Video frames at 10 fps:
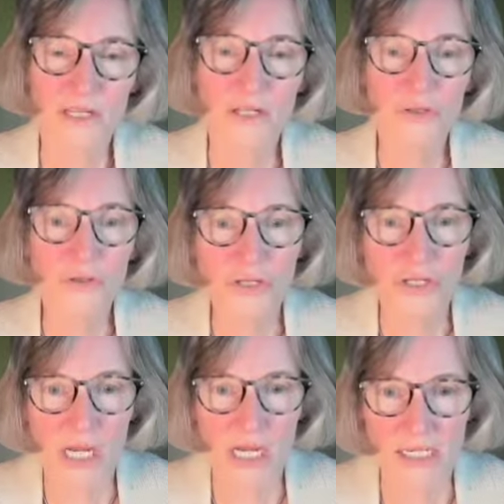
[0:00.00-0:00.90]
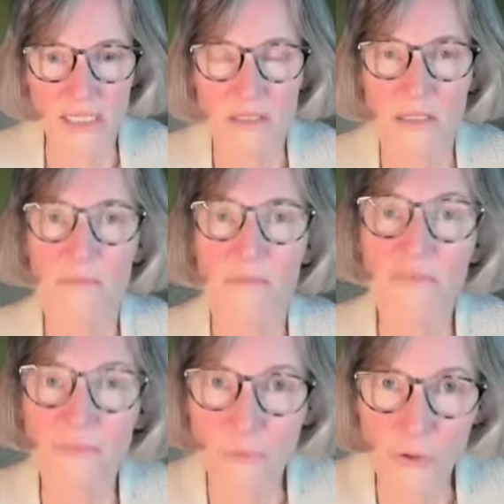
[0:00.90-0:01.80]
and your child
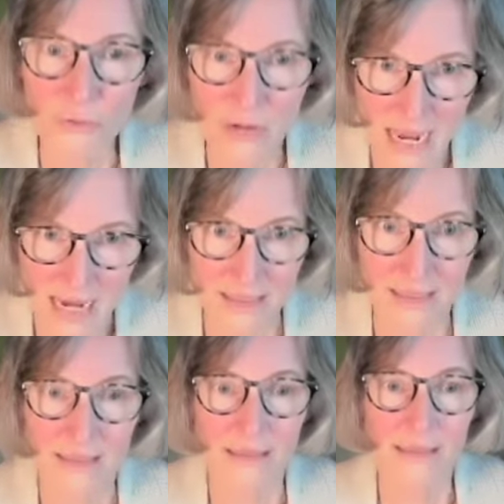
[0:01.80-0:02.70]
before you act.